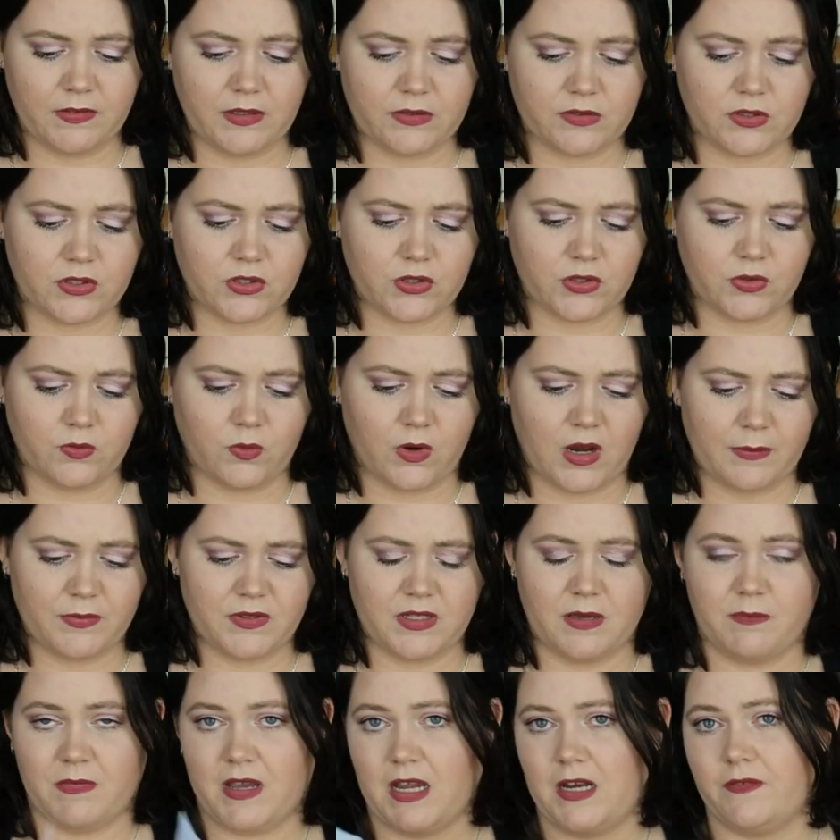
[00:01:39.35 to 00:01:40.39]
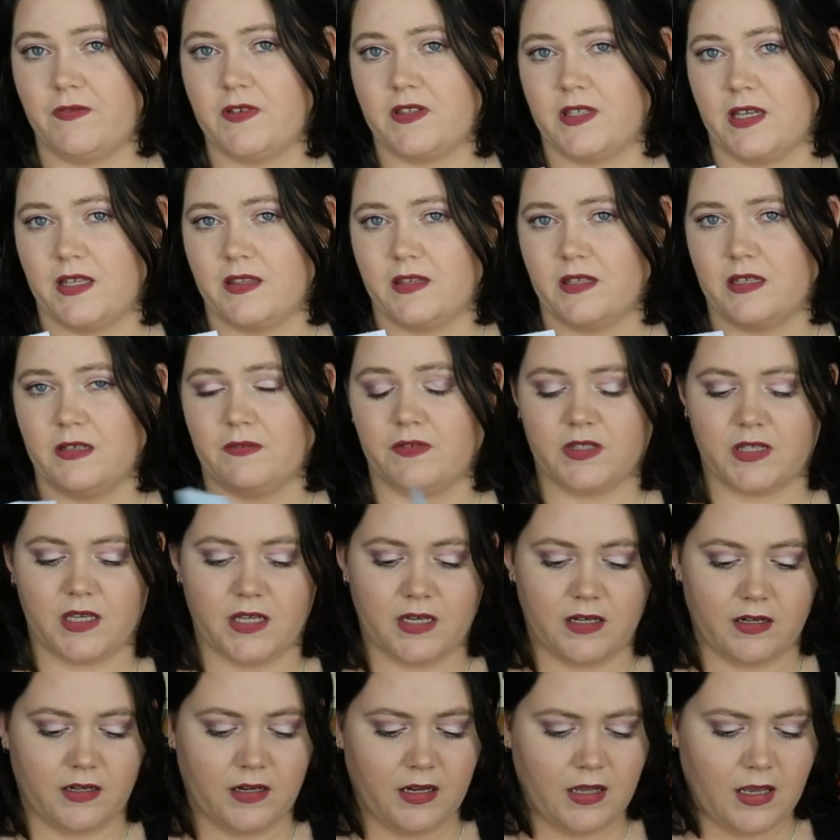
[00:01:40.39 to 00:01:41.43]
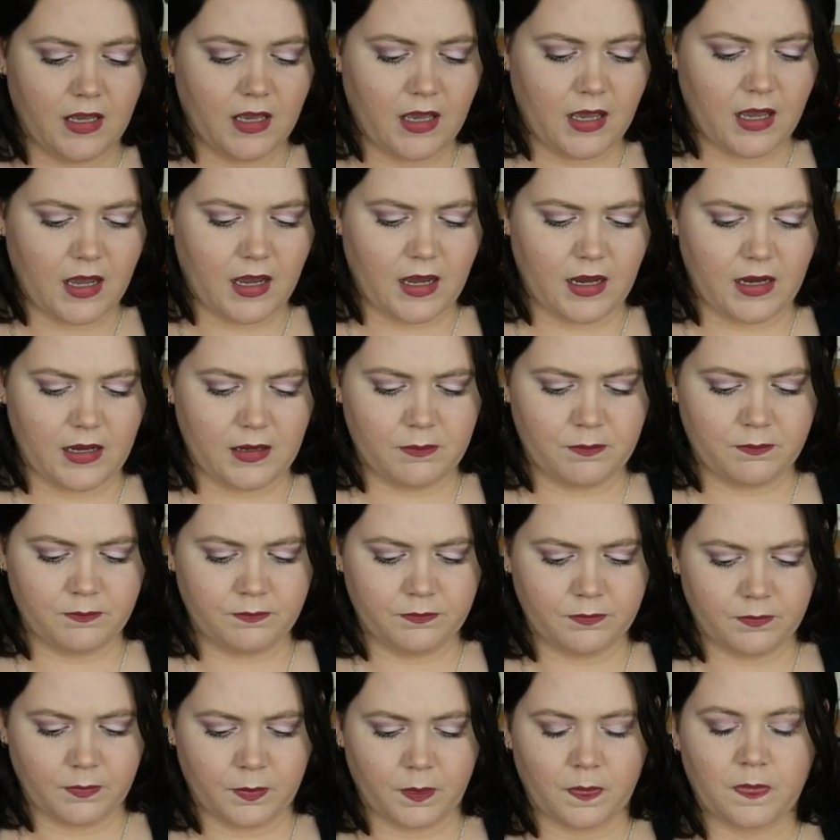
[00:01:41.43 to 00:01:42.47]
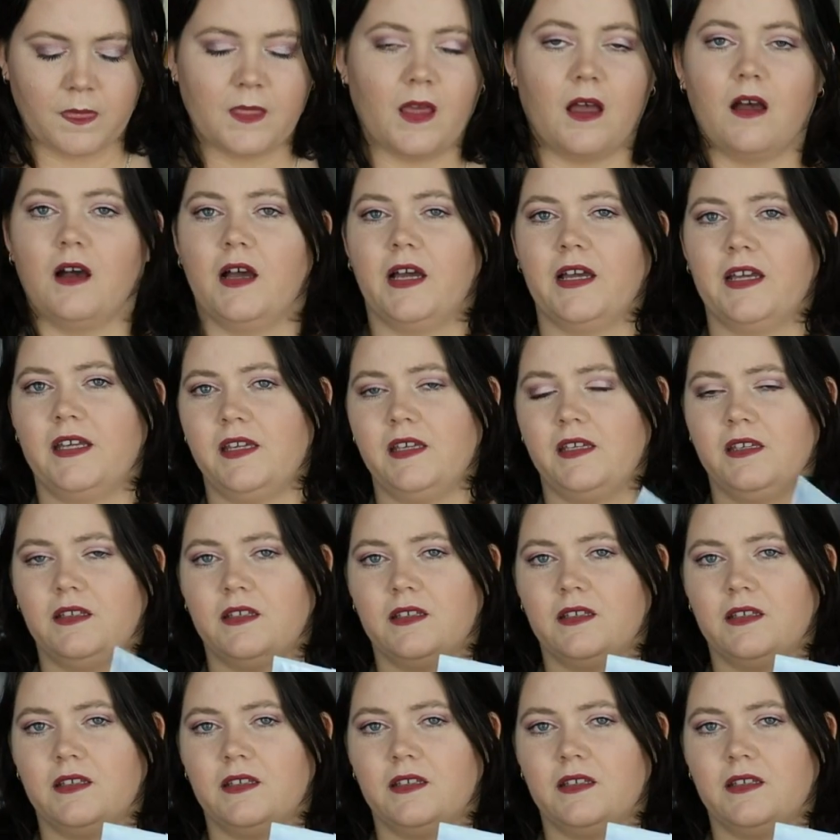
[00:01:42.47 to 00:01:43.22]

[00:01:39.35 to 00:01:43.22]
There was two wipes, they're made for sensitive skin. I